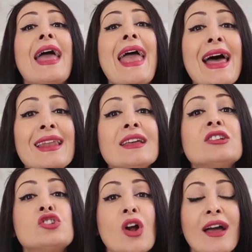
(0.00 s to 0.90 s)
L
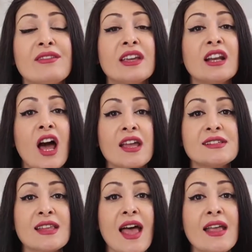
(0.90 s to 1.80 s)
driving
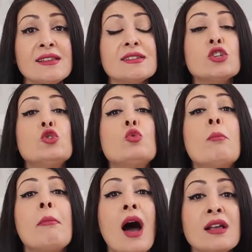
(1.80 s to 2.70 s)
license, you
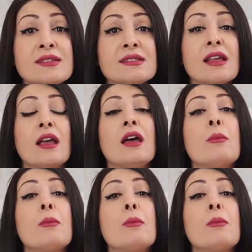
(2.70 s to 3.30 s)
must